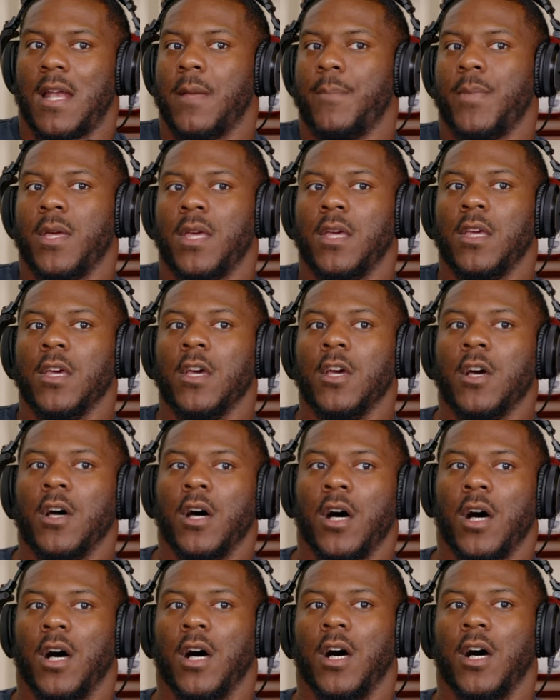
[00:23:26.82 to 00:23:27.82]
It'd be
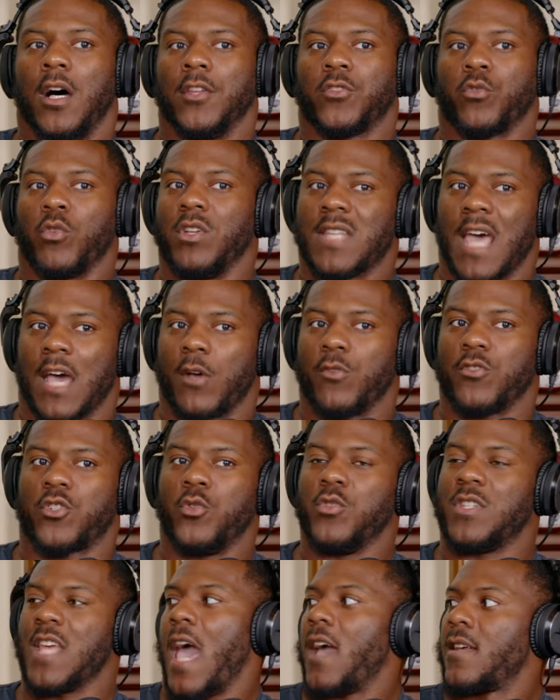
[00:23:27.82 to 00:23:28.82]
3 tackles, 2
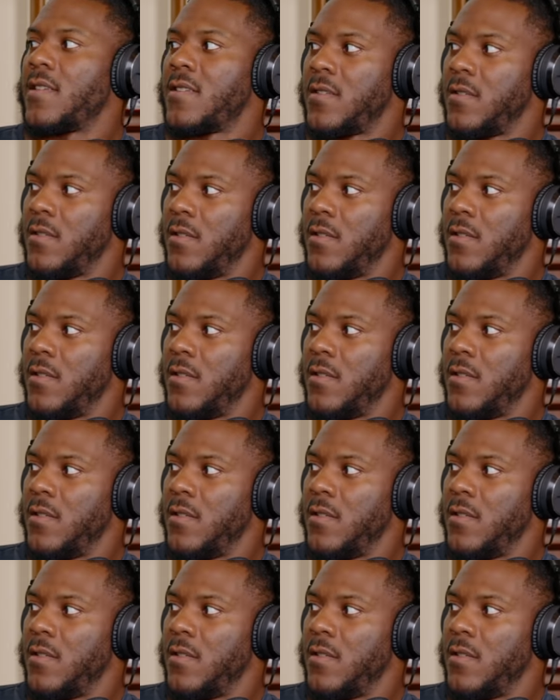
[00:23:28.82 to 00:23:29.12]
sacks.